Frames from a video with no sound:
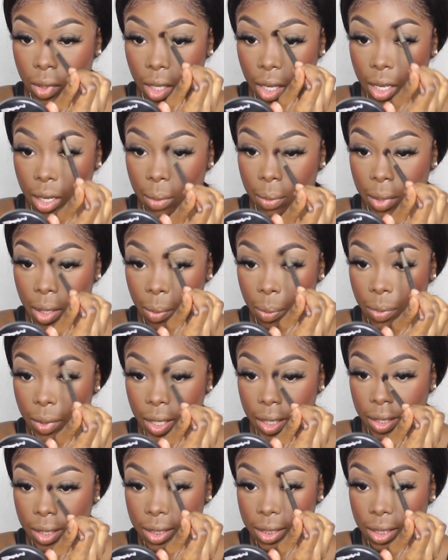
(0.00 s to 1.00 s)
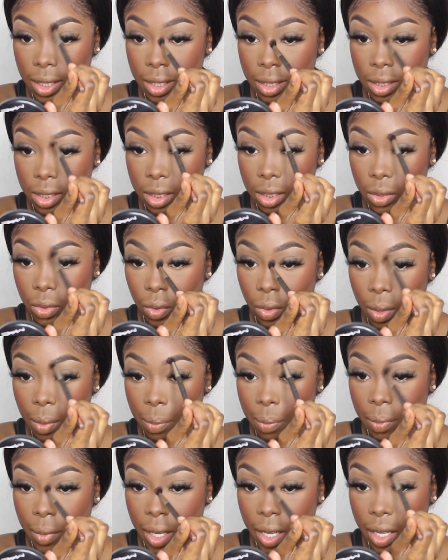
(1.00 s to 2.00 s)
And I'm gonna bring this into
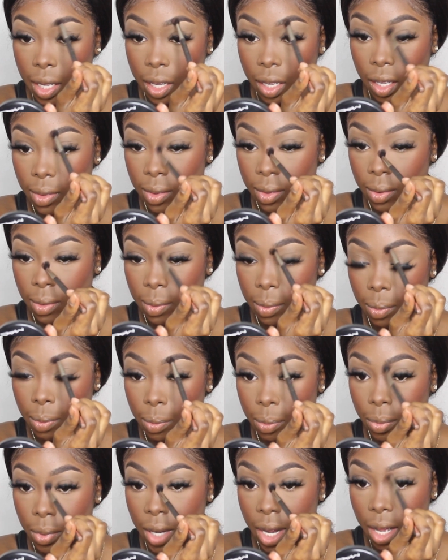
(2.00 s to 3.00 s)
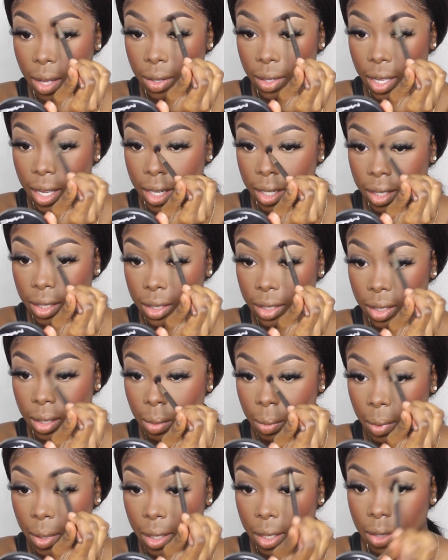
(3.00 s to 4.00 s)
my brow line a
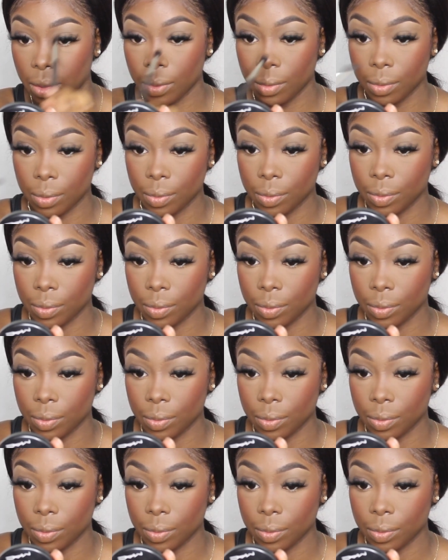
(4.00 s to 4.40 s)
little bit.